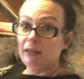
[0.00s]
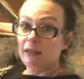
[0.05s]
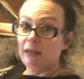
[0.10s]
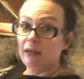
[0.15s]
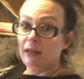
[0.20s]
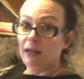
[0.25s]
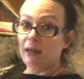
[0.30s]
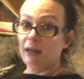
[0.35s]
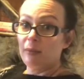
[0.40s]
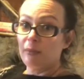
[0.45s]

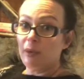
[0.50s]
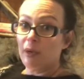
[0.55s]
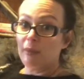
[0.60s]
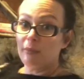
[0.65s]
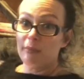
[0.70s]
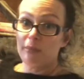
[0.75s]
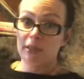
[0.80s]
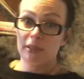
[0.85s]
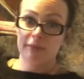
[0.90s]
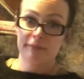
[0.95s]
Not a
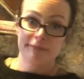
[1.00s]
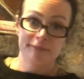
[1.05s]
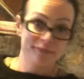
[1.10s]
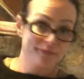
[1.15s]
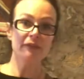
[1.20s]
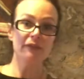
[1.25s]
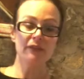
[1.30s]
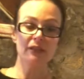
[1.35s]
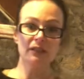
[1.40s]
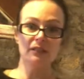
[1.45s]
bump.
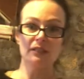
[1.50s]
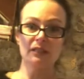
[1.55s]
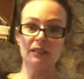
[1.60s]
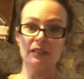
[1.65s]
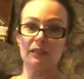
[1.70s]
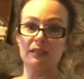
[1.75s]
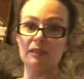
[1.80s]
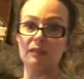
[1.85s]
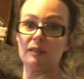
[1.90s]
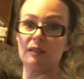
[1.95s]
If this
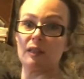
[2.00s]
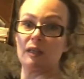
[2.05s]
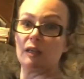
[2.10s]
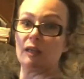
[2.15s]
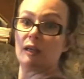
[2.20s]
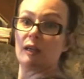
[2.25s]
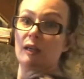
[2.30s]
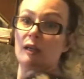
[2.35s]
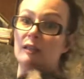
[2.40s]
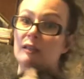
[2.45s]
is
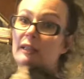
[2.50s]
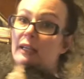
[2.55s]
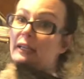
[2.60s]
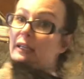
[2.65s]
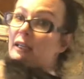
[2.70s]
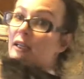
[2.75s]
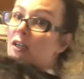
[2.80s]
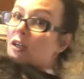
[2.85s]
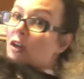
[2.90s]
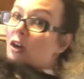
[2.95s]
like
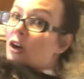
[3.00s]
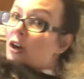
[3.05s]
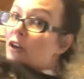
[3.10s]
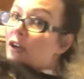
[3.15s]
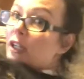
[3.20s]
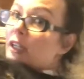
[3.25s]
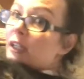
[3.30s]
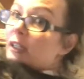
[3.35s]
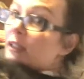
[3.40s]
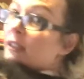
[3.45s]
a
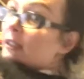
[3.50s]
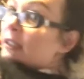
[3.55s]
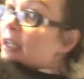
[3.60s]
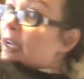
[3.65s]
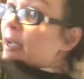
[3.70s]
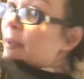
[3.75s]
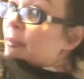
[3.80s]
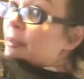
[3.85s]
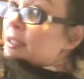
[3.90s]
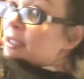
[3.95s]
cardigan
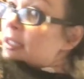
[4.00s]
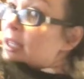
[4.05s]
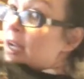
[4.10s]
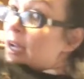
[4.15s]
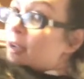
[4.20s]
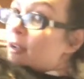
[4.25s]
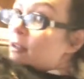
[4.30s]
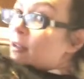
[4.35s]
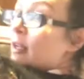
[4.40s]
type style